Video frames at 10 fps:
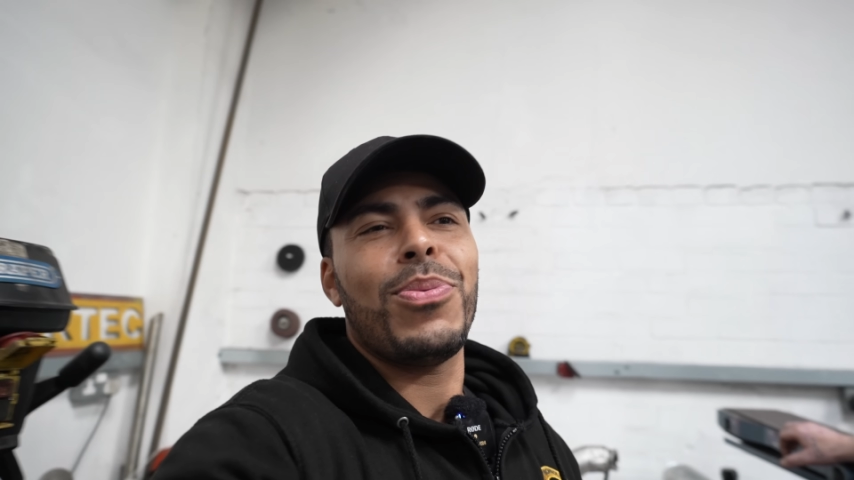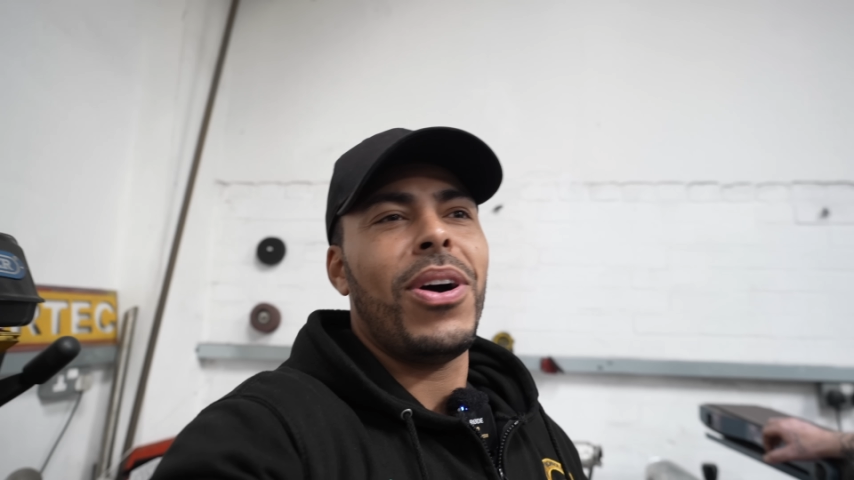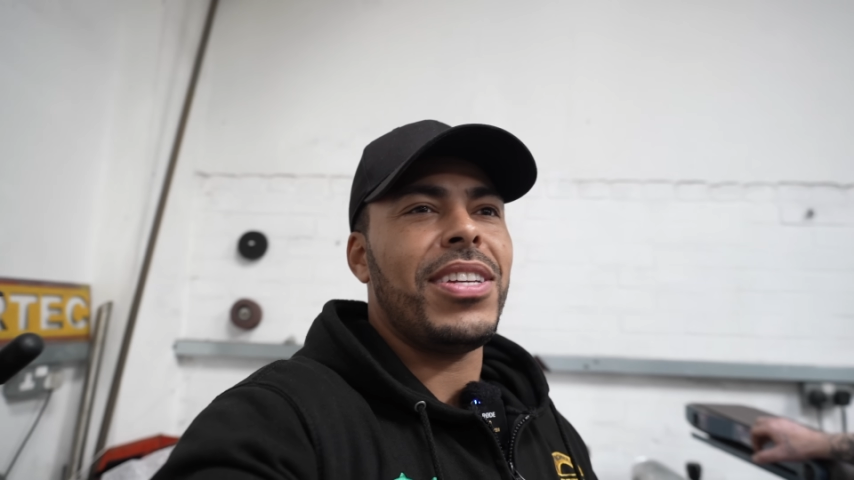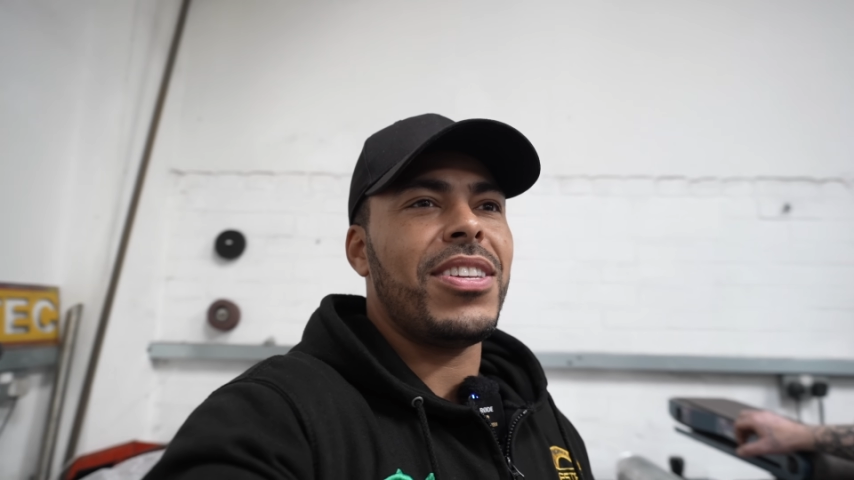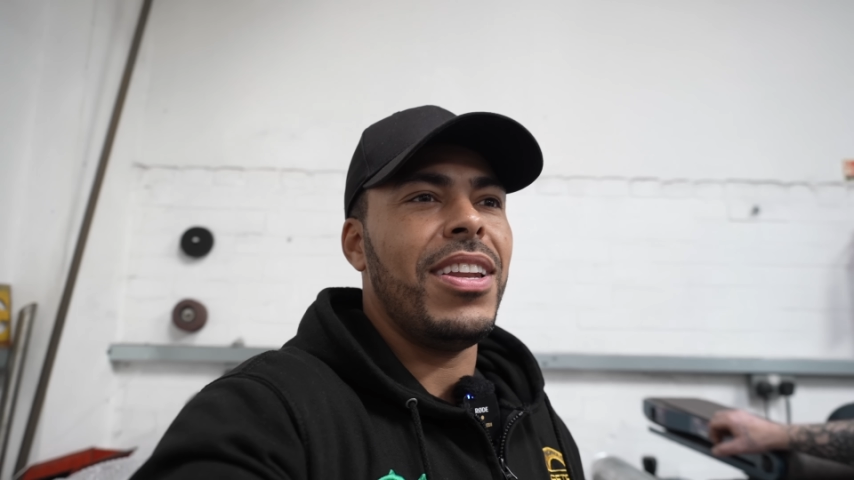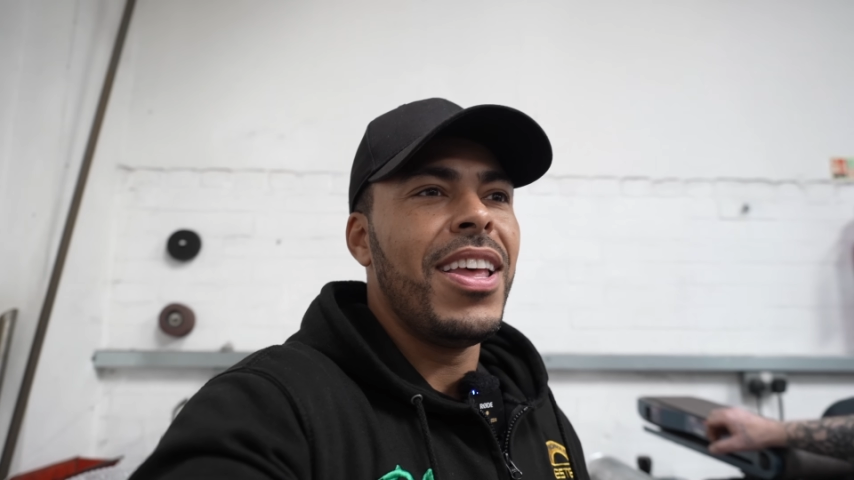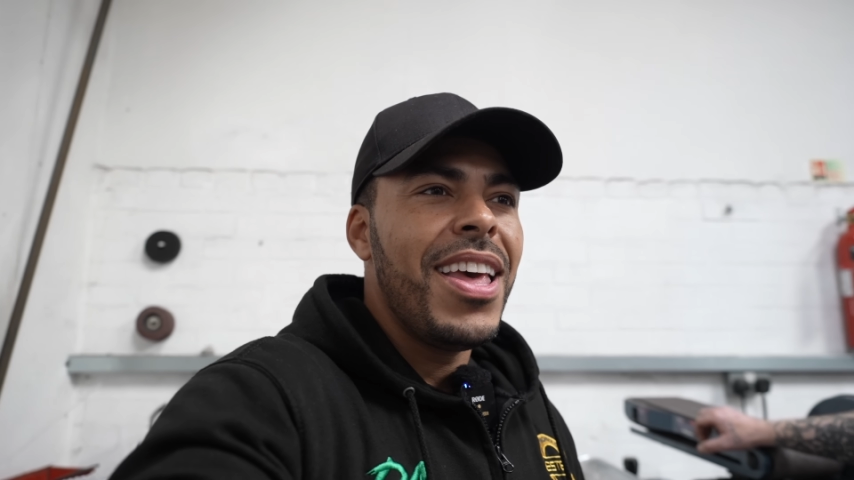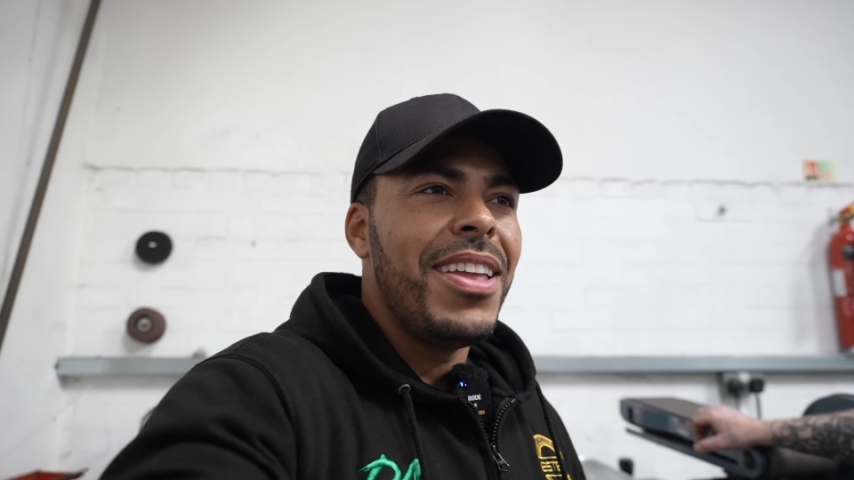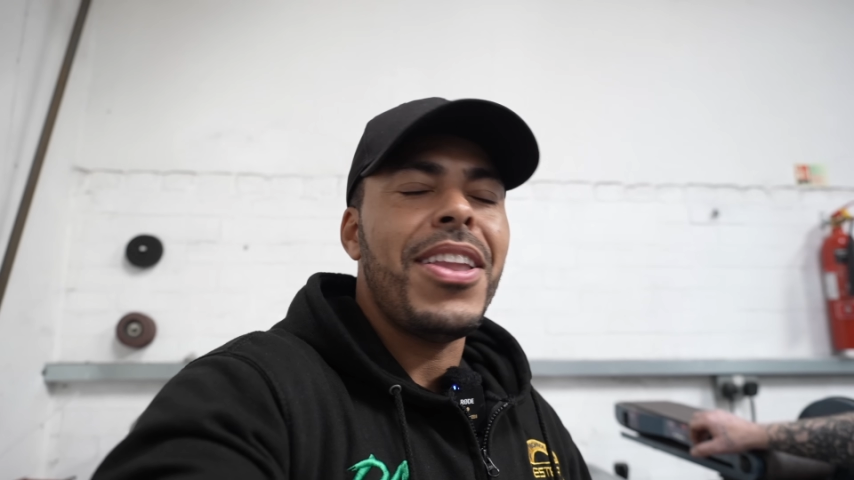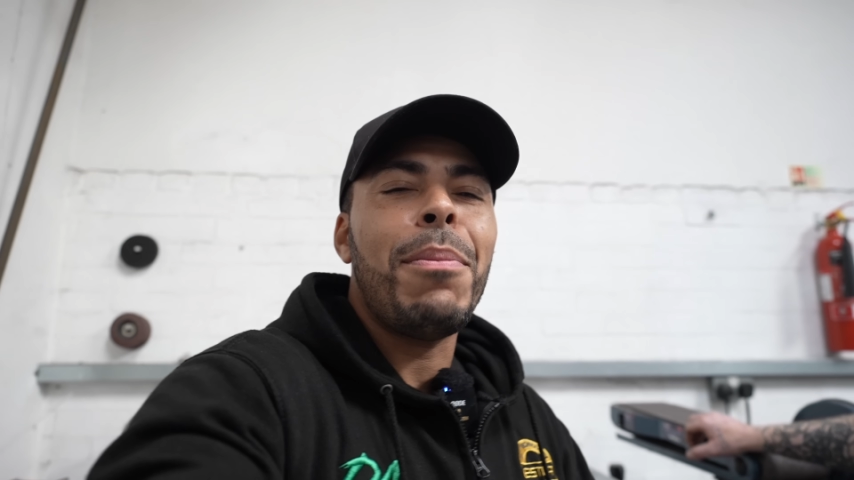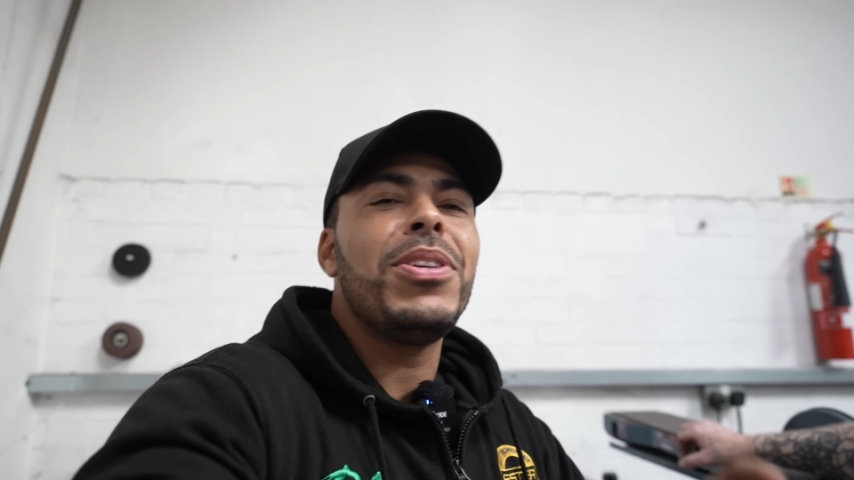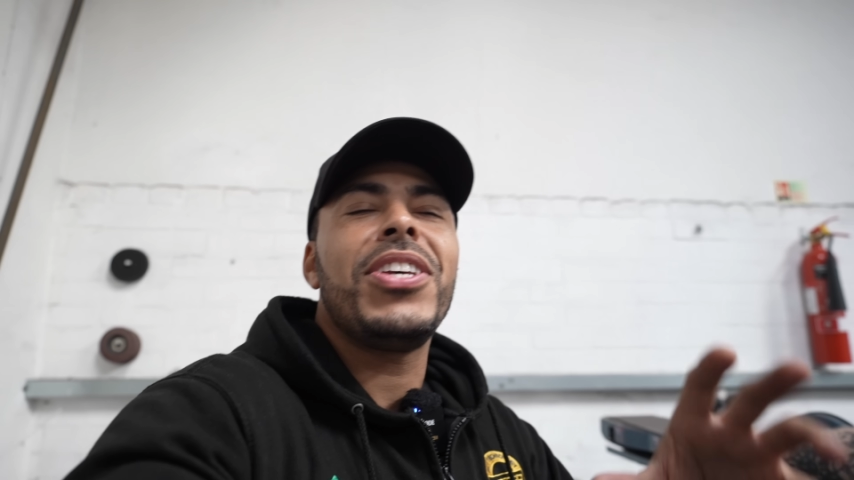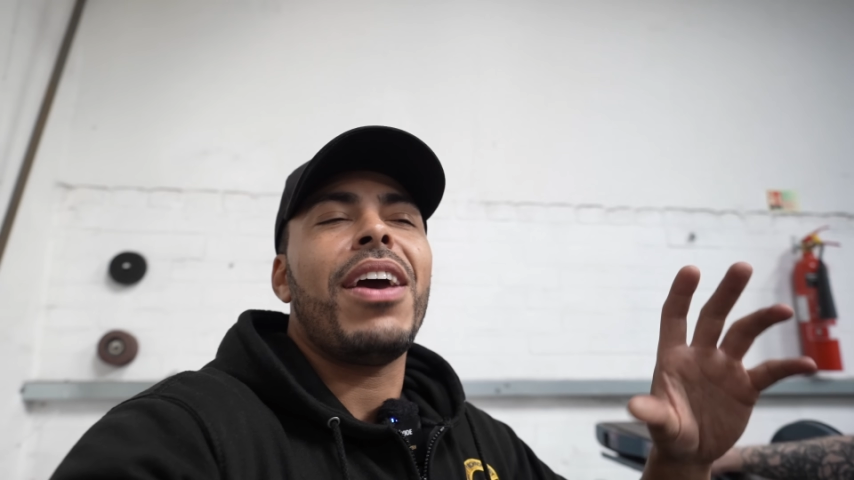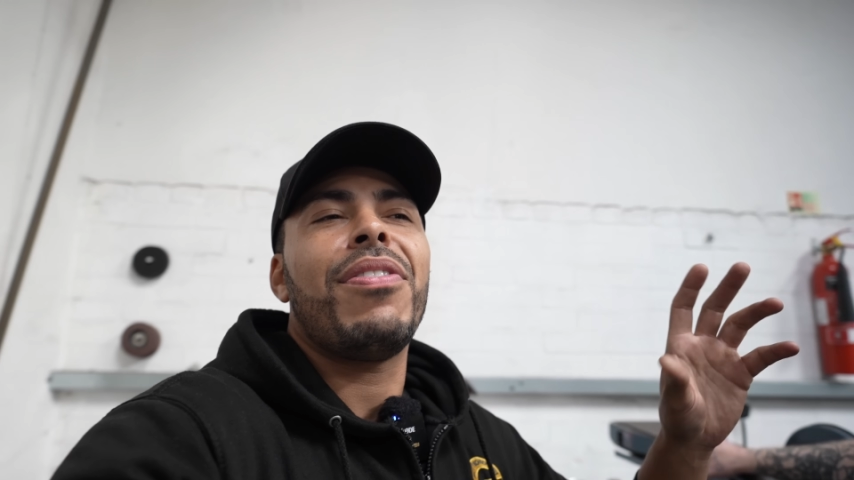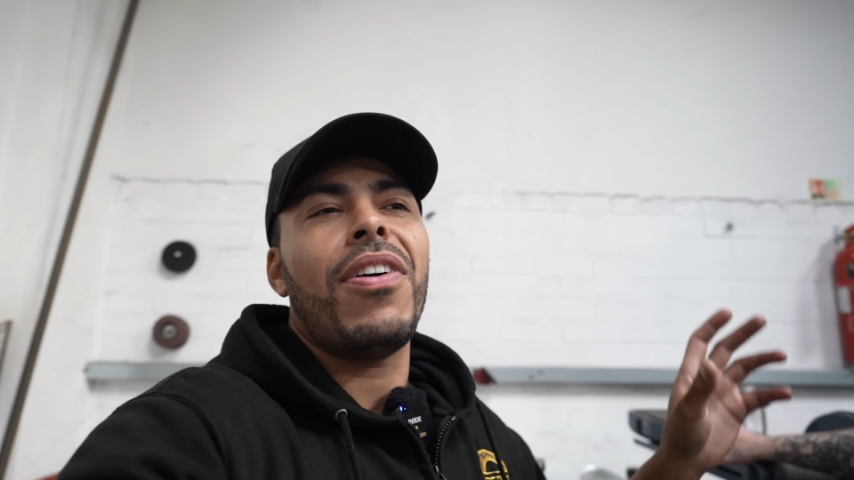Well, listen, numbers
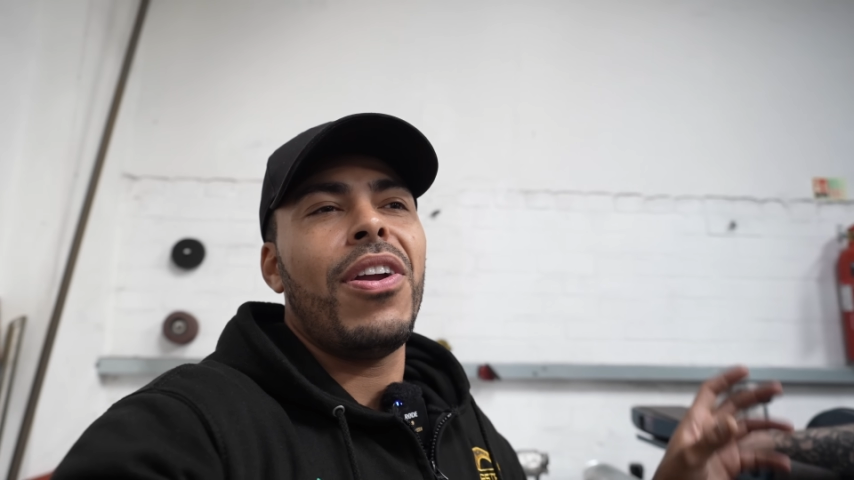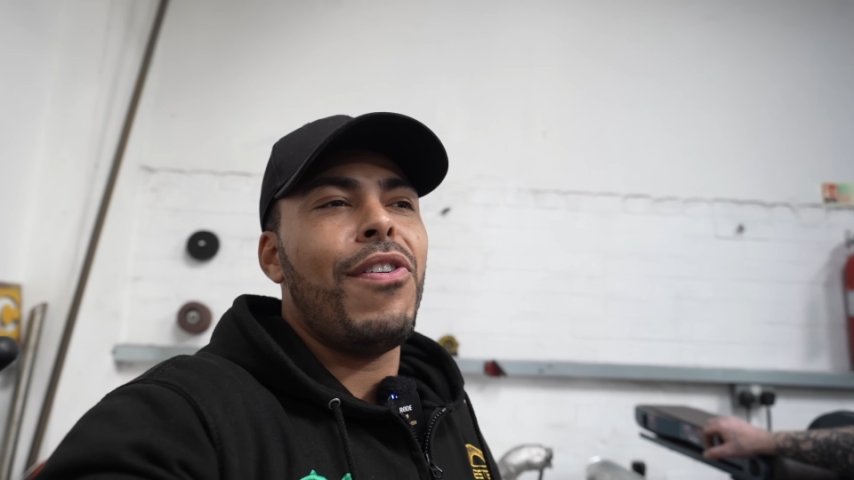are getting thrown